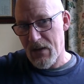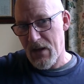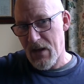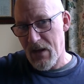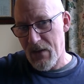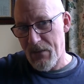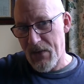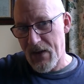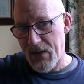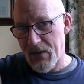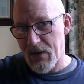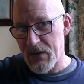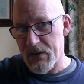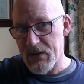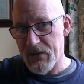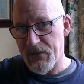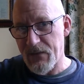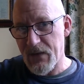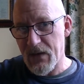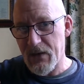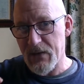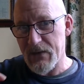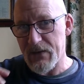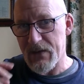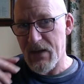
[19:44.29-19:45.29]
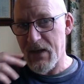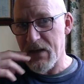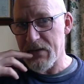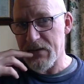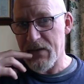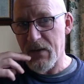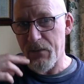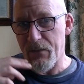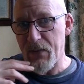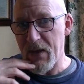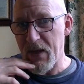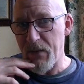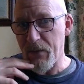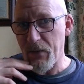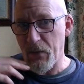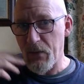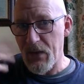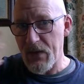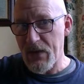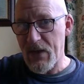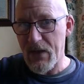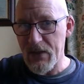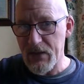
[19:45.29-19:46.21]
about interviews is that people, when they